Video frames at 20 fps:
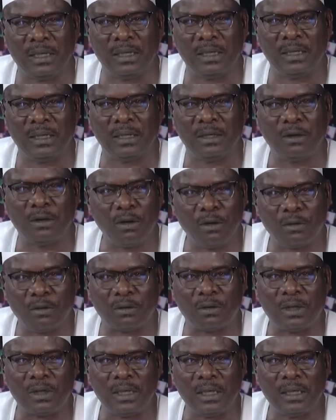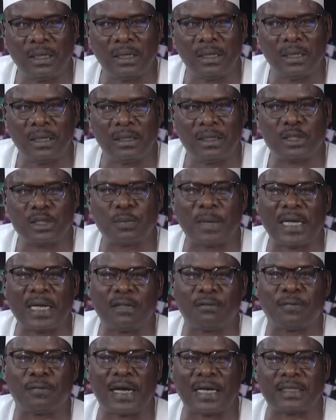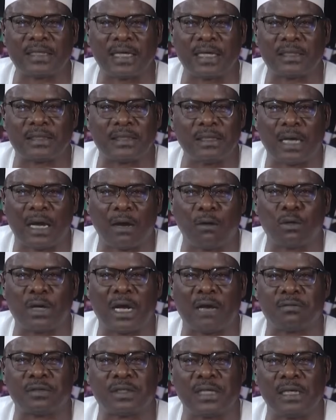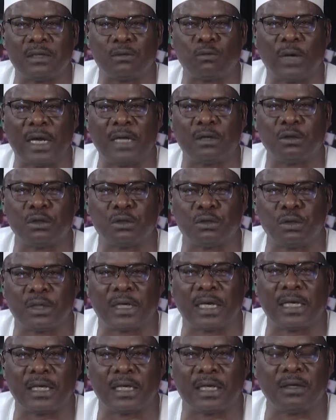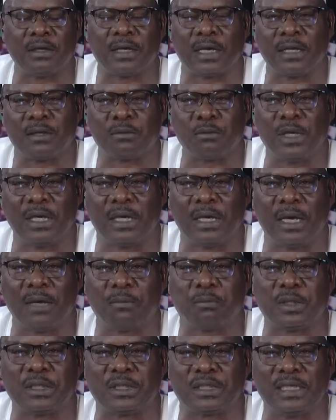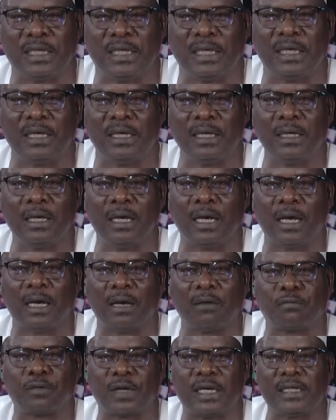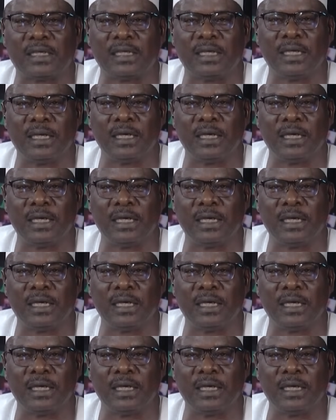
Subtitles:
No. Despite the fact that I would have said, why don't you get me APC friendly?